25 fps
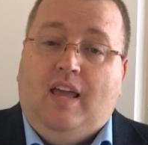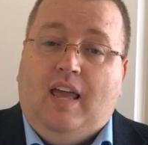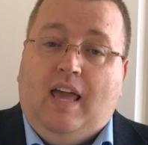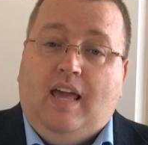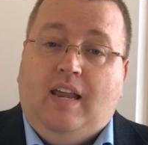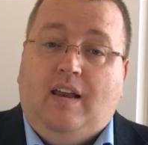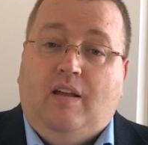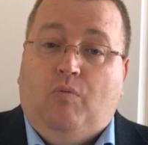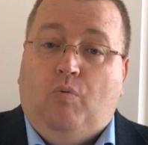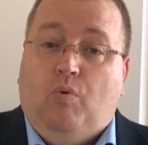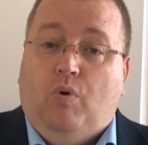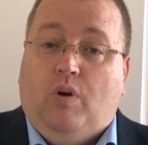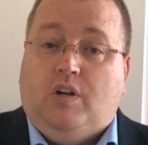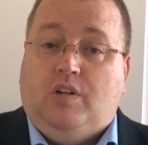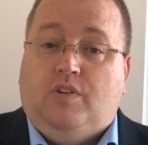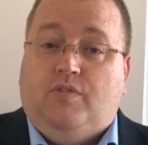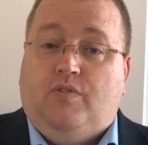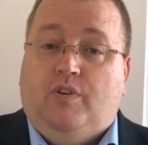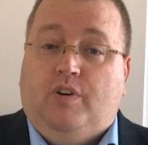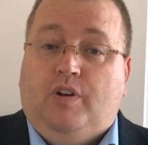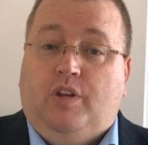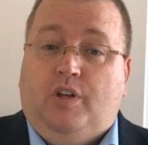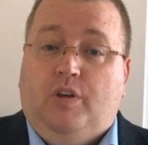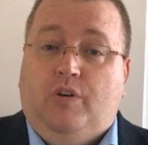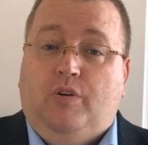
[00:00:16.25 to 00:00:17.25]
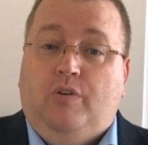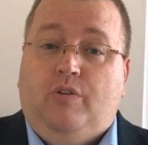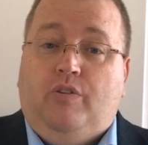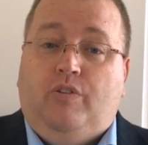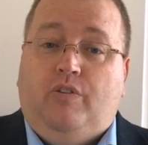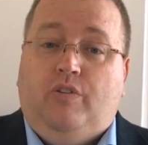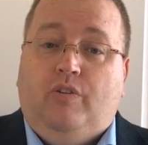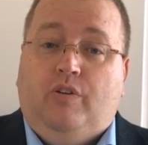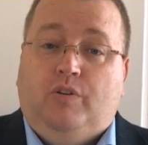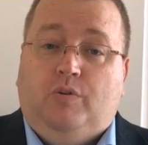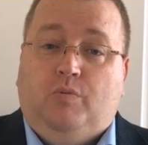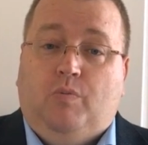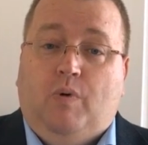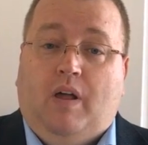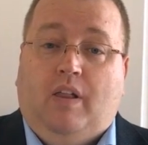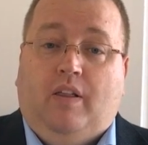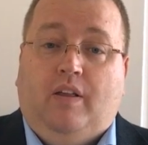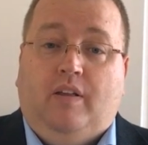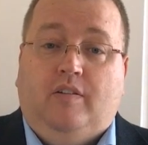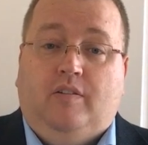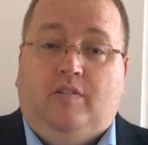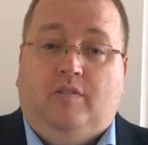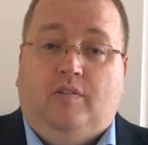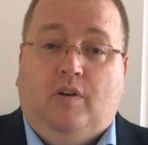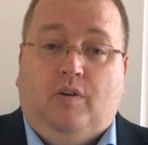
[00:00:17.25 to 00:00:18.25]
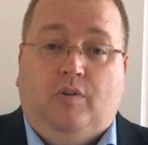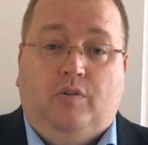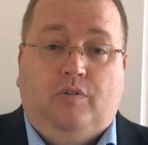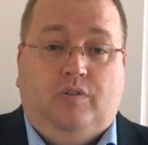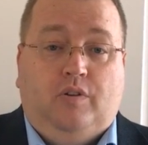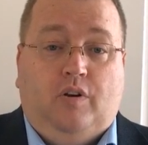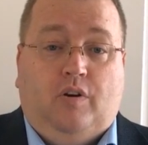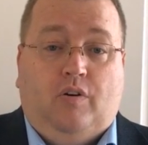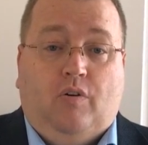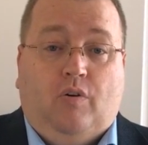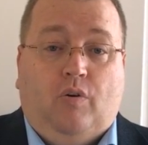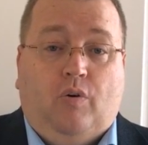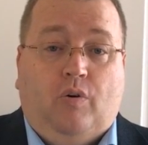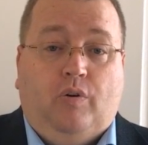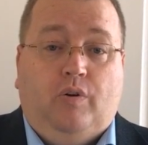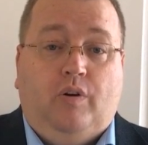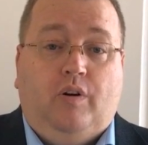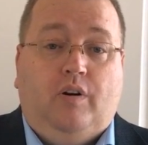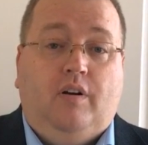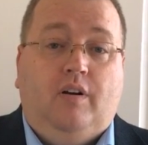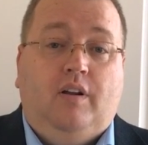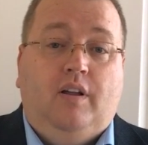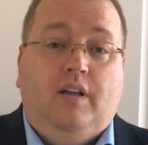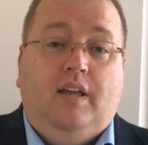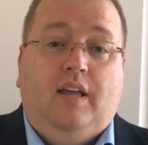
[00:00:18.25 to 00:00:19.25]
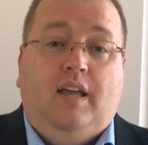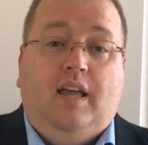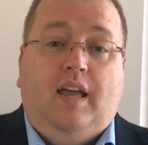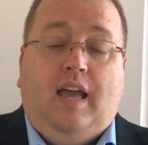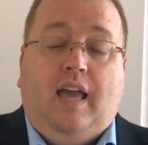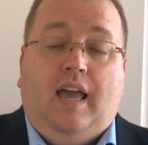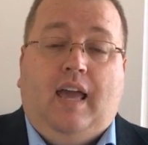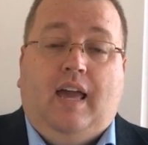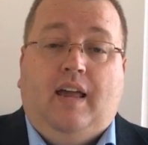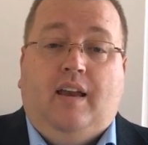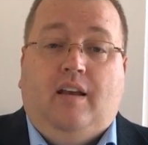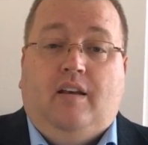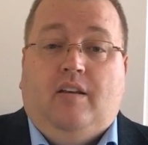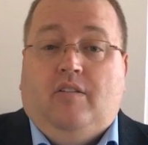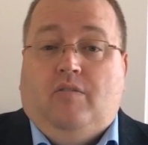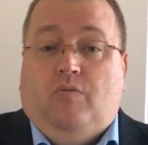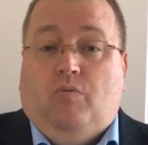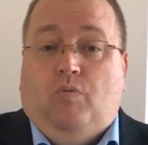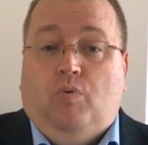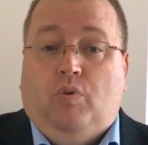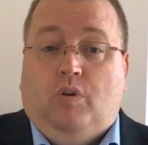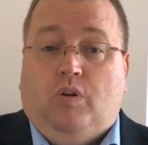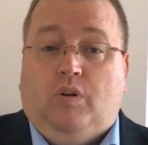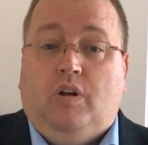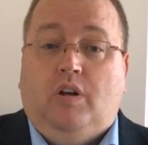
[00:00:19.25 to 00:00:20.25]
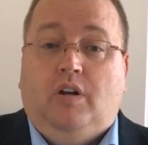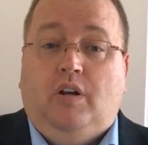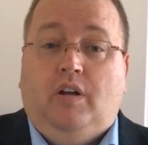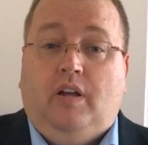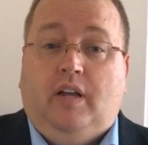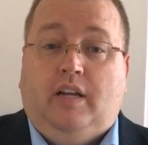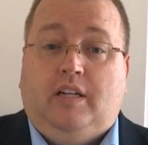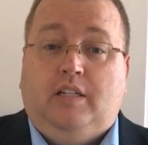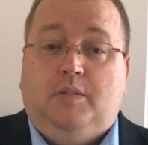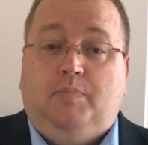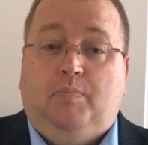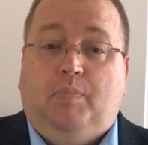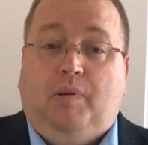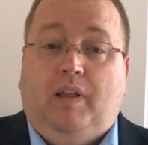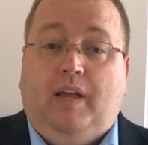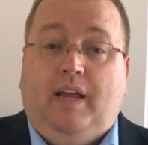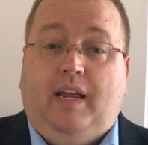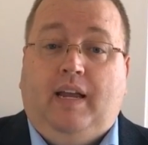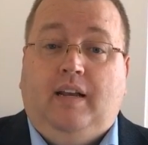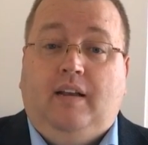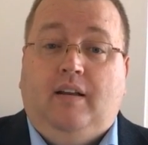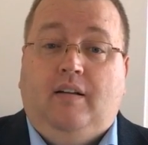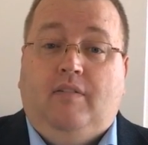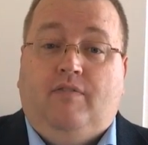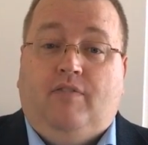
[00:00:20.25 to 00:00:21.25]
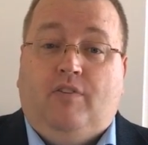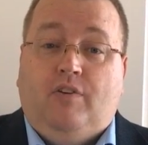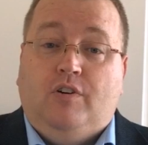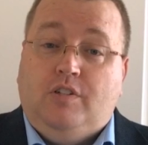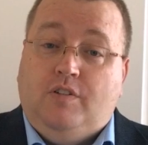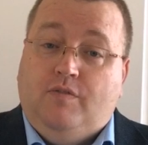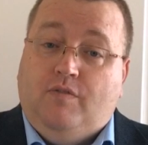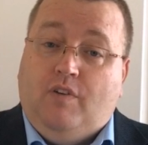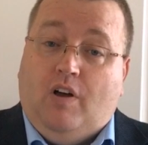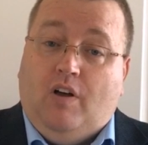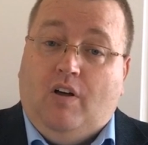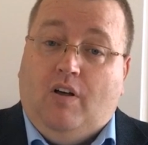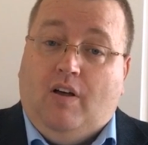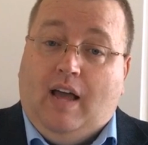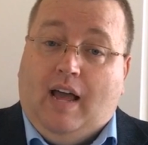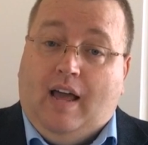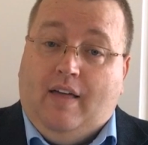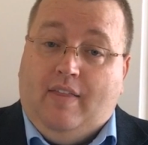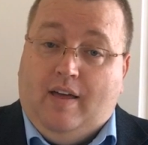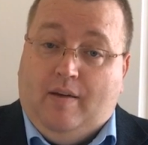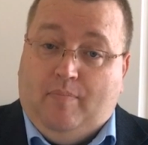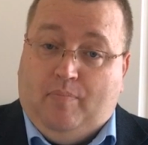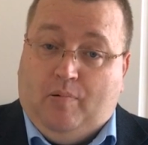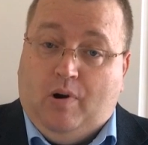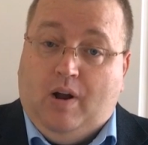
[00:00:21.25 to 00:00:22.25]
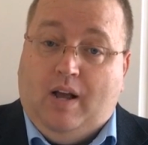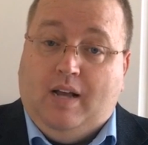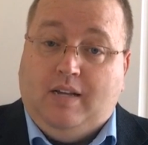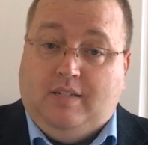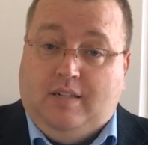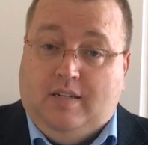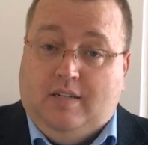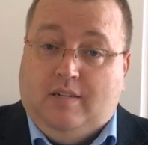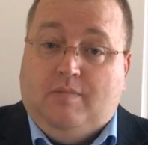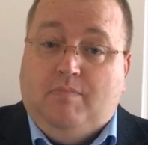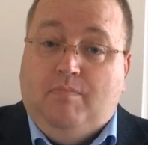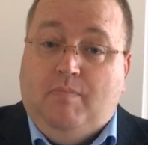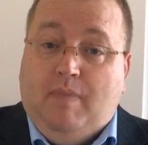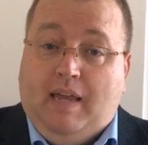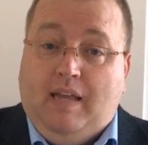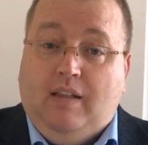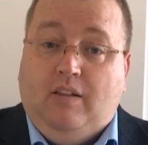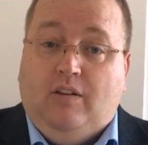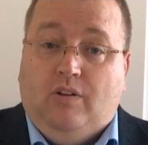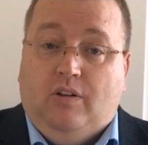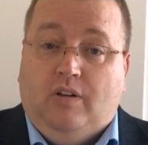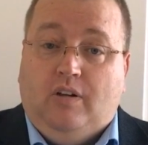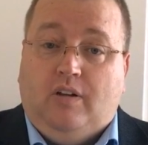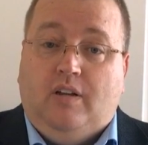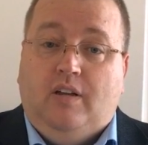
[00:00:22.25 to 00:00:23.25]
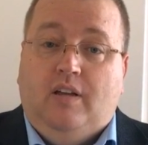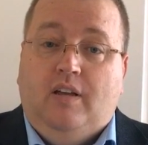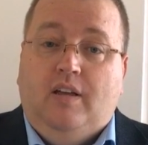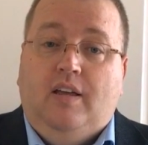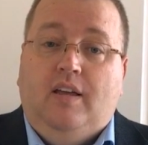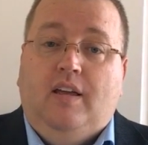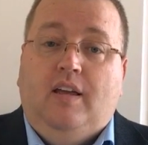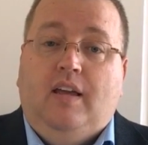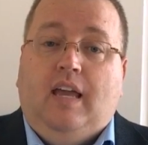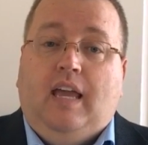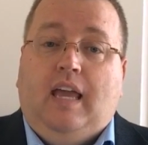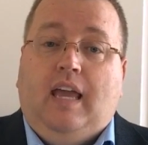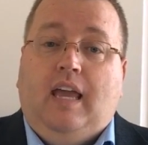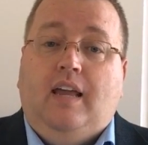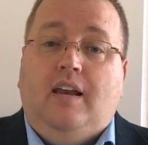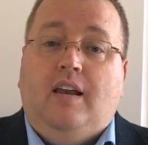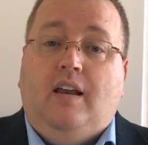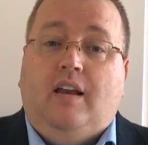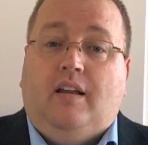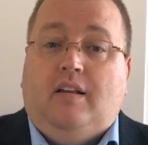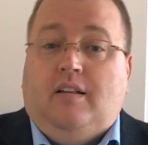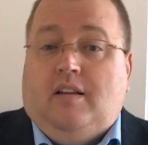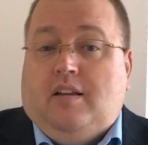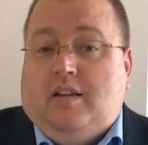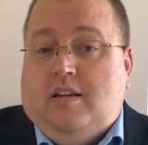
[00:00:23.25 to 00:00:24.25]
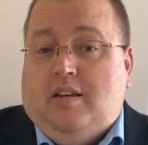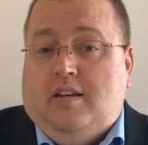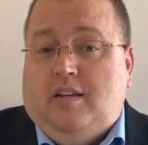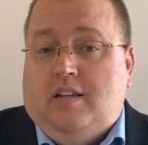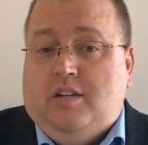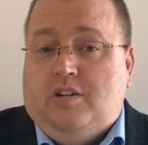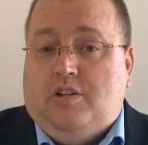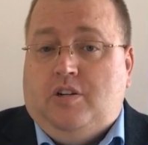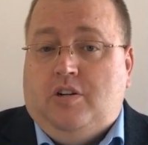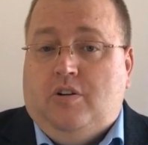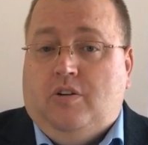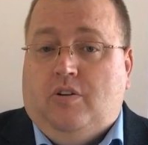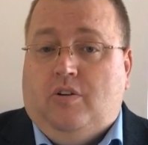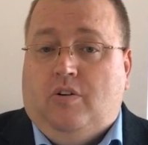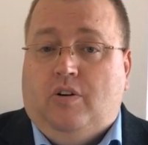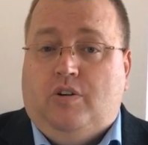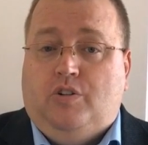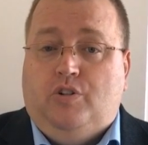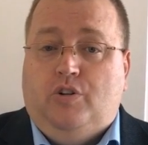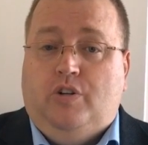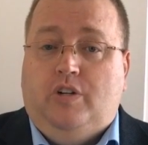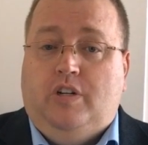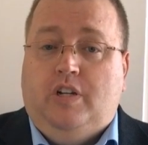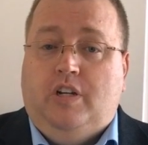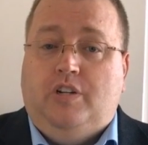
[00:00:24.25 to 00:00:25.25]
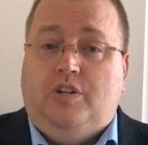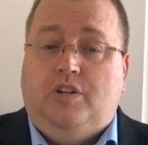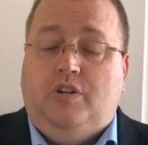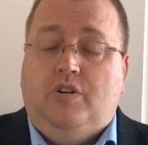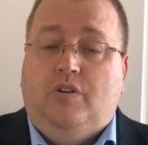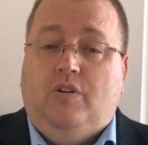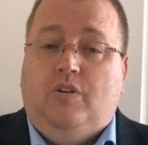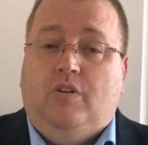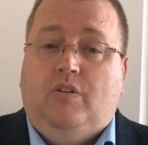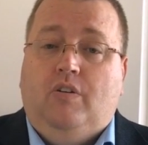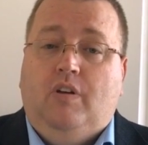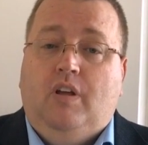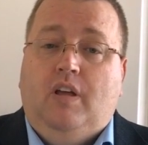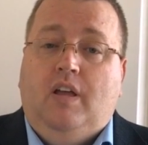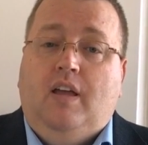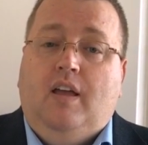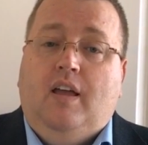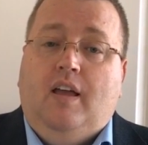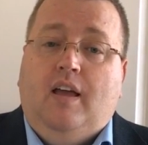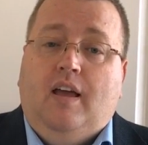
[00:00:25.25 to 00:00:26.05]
And it works for youth as well as those that are older. And we're going to explain, first of all, how that process may look in a conditional or traditional